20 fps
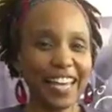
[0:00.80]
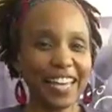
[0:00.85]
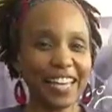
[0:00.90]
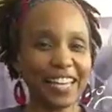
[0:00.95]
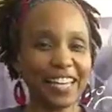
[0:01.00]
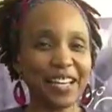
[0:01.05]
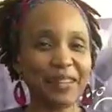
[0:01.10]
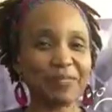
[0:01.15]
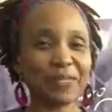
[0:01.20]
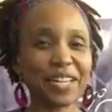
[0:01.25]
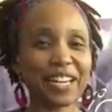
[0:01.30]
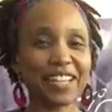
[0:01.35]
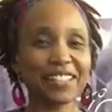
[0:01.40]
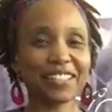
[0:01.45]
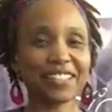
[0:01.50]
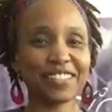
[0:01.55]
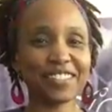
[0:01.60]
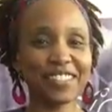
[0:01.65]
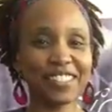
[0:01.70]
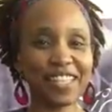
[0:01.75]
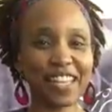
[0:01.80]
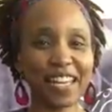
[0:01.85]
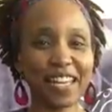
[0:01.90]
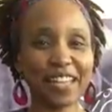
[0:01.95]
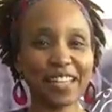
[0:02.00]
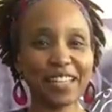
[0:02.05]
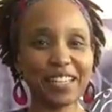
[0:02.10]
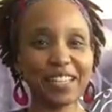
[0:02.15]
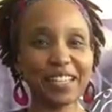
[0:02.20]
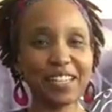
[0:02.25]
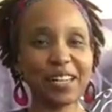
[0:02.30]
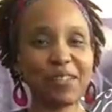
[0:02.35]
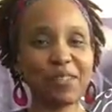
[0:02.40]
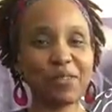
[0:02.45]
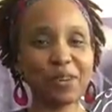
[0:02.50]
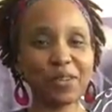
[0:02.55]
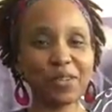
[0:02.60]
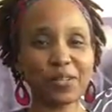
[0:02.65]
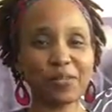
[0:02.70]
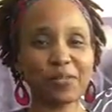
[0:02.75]
Hi, I'm Dr. Danett, and
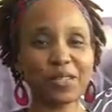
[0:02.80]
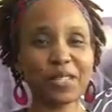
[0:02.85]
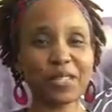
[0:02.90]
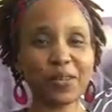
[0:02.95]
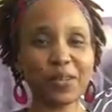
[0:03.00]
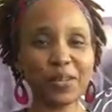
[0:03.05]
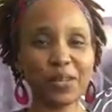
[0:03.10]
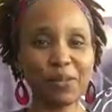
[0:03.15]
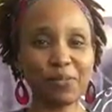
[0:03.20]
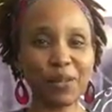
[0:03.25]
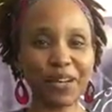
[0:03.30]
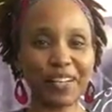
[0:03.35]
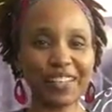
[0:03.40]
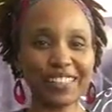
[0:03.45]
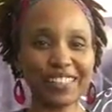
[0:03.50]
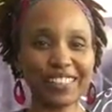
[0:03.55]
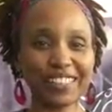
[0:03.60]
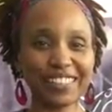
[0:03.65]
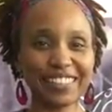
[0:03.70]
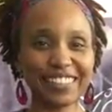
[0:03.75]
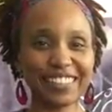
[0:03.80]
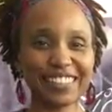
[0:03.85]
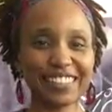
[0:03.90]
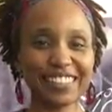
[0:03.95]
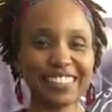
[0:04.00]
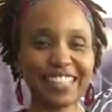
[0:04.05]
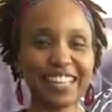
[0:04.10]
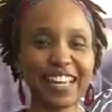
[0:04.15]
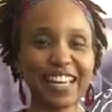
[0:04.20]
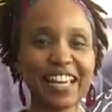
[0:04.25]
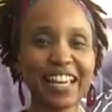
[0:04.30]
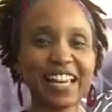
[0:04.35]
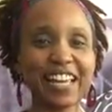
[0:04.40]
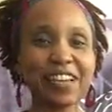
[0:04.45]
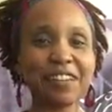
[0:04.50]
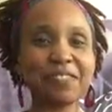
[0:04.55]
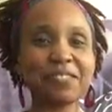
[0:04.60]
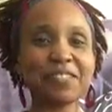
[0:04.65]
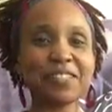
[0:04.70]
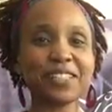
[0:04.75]
welcome to Yoni Box.
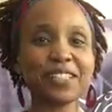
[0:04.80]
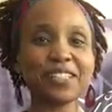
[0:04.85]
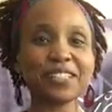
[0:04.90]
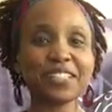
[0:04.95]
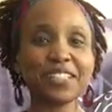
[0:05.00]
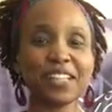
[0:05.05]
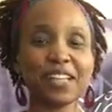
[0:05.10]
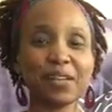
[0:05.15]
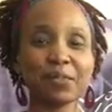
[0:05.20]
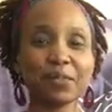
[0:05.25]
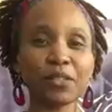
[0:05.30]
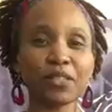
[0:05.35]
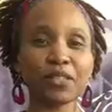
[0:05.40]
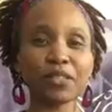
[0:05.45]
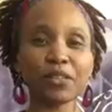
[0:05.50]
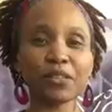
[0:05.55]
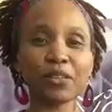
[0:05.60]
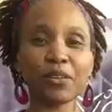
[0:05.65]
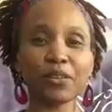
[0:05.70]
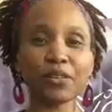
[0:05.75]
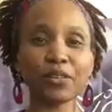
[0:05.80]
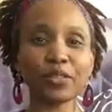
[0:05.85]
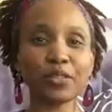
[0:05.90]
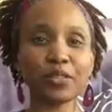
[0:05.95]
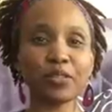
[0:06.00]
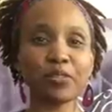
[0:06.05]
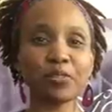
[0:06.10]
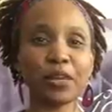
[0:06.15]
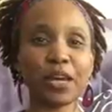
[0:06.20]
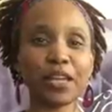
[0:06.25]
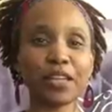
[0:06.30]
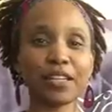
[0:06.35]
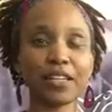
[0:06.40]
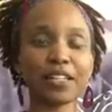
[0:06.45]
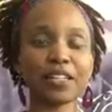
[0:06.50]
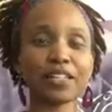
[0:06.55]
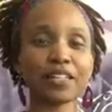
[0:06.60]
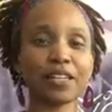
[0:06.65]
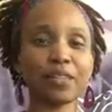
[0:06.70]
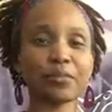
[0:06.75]
Well, today I'm going to talk to you about
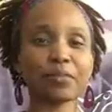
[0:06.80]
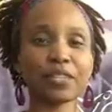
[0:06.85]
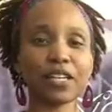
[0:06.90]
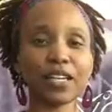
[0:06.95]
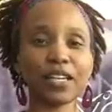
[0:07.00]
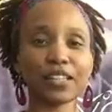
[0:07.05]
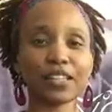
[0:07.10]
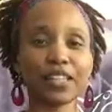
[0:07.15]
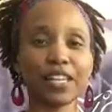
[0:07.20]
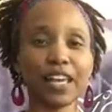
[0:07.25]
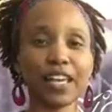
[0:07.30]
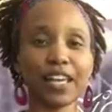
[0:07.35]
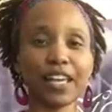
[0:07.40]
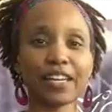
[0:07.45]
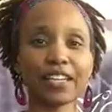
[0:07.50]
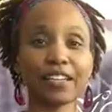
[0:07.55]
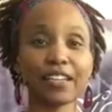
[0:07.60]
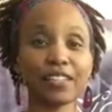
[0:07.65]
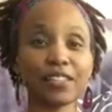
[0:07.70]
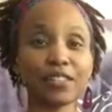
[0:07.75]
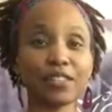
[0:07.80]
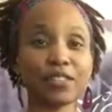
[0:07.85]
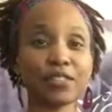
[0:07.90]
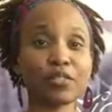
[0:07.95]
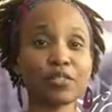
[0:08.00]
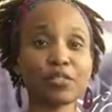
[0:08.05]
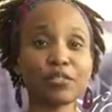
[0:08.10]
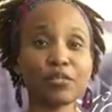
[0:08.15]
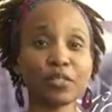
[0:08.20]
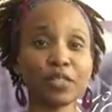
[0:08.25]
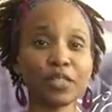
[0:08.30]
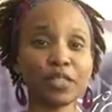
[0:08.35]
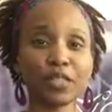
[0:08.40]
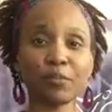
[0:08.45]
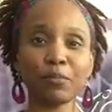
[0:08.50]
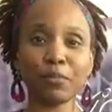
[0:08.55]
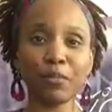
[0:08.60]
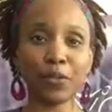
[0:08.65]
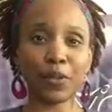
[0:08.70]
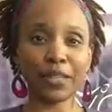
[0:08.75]
a subject that is really
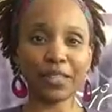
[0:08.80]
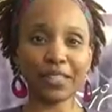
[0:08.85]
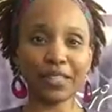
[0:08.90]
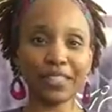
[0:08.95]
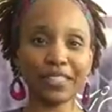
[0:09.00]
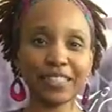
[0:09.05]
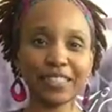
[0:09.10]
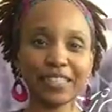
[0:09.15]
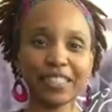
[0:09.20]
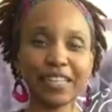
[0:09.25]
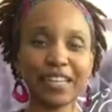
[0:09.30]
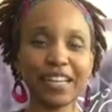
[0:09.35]
important.